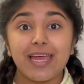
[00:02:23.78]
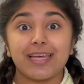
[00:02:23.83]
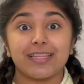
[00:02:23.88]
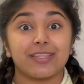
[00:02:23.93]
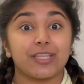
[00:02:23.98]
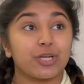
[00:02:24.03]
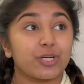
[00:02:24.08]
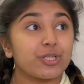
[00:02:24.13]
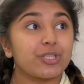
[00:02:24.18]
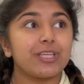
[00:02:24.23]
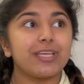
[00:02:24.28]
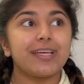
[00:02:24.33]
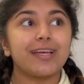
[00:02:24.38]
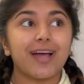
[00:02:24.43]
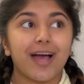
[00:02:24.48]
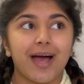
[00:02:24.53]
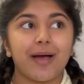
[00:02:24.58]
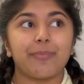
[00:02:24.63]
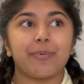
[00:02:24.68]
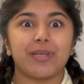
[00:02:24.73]
literally
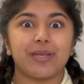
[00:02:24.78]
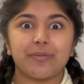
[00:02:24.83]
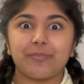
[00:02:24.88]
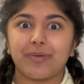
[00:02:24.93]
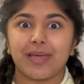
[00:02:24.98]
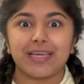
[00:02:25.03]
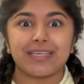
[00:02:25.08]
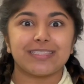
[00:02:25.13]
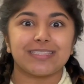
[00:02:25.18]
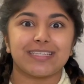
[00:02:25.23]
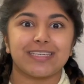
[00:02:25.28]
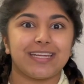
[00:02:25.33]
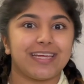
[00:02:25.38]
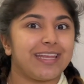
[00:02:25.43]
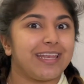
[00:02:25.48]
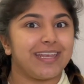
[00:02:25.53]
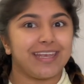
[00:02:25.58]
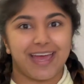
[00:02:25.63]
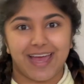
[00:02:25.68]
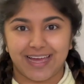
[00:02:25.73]
copied and pasted
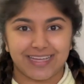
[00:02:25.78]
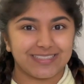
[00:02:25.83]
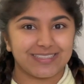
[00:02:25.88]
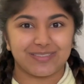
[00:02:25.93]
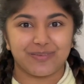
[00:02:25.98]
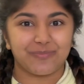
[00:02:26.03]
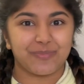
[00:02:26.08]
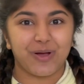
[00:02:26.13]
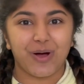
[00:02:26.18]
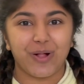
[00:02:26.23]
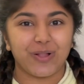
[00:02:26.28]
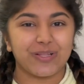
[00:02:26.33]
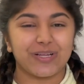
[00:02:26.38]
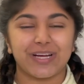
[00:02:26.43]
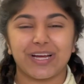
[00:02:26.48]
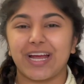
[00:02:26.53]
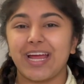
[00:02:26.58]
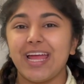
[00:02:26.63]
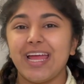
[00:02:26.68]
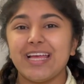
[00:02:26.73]
it and add some
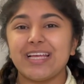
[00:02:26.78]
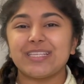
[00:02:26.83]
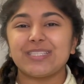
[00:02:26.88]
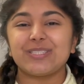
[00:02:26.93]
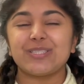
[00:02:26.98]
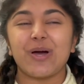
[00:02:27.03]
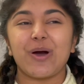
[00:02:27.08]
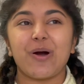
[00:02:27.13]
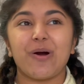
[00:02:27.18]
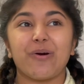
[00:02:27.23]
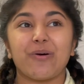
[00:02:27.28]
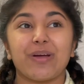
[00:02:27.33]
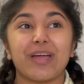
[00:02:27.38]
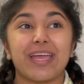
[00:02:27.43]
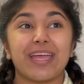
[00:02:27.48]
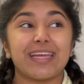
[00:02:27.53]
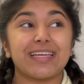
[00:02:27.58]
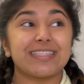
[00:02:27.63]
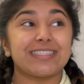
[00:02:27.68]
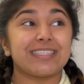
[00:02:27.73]
color. So
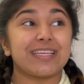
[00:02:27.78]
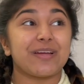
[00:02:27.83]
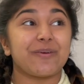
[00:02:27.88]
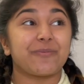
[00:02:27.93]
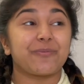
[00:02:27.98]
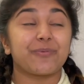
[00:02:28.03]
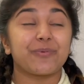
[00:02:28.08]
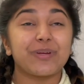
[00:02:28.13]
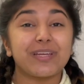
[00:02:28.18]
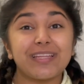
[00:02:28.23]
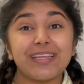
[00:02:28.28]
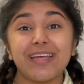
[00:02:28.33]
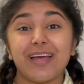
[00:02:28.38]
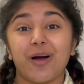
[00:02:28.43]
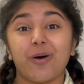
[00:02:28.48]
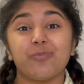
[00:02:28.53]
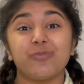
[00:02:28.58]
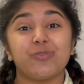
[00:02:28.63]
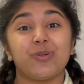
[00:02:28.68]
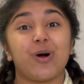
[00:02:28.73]
it's really
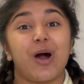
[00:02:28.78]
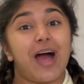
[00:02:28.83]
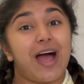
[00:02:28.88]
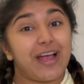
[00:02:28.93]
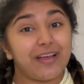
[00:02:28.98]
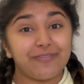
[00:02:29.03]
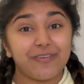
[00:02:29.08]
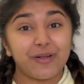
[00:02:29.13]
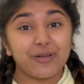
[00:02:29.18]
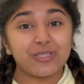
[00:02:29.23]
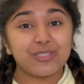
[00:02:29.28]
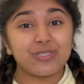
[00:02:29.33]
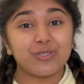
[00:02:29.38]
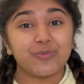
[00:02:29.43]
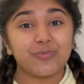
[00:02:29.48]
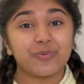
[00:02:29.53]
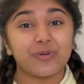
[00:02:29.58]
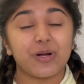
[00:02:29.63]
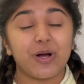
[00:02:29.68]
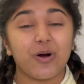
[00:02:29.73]
helpful. I found it
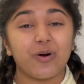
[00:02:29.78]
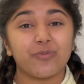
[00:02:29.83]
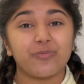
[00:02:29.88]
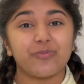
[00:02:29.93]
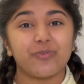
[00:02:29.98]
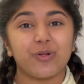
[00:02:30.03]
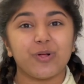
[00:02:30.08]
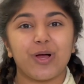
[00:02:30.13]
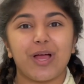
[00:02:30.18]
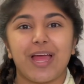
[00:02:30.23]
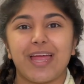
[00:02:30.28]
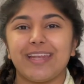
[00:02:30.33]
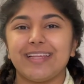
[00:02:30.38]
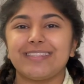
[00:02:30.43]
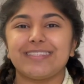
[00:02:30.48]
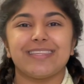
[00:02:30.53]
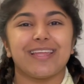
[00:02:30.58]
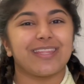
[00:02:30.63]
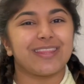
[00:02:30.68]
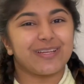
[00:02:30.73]
super helpful, and
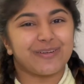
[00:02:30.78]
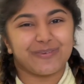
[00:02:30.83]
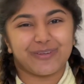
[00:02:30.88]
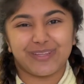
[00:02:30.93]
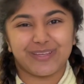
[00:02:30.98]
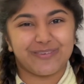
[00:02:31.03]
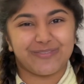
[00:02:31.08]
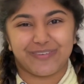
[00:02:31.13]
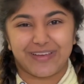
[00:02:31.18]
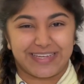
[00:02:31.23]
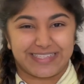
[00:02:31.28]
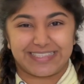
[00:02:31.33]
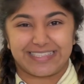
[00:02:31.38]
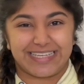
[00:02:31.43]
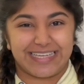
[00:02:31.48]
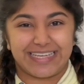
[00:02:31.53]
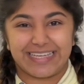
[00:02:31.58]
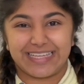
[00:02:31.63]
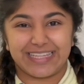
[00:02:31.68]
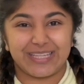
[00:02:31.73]
it's nothing really
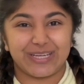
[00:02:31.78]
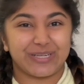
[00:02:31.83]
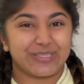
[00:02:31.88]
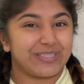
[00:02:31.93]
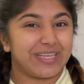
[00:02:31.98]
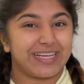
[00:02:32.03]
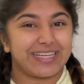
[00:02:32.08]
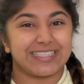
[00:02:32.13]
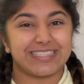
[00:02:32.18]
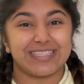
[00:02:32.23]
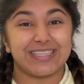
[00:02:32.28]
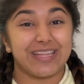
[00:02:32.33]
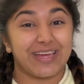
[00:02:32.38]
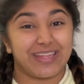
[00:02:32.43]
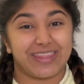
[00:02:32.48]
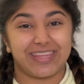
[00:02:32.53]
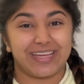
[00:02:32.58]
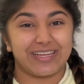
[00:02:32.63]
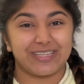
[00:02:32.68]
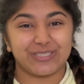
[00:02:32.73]
fancy either. Like, it's
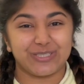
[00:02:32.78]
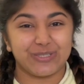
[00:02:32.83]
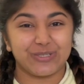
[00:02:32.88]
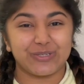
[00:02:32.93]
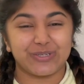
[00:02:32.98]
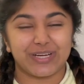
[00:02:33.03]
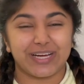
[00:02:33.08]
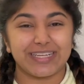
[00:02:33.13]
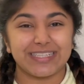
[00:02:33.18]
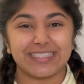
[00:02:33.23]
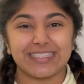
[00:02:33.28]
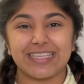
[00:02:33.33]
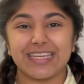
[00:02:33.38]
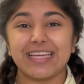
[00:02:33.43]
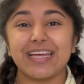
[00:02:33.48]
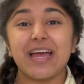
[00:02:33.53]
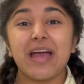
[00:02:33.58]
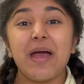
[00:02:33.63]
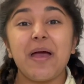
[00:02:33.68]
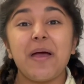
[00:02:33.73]
nothing too crazy.